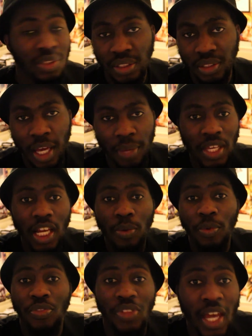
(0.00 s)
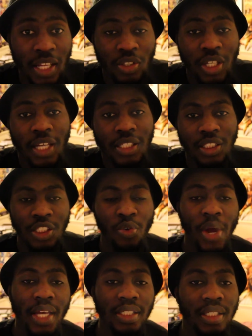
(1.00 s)
dealing with day-to-day
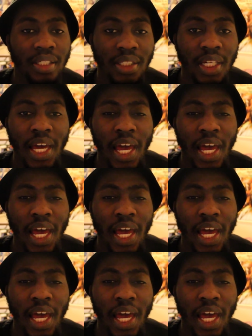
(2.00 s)
situations,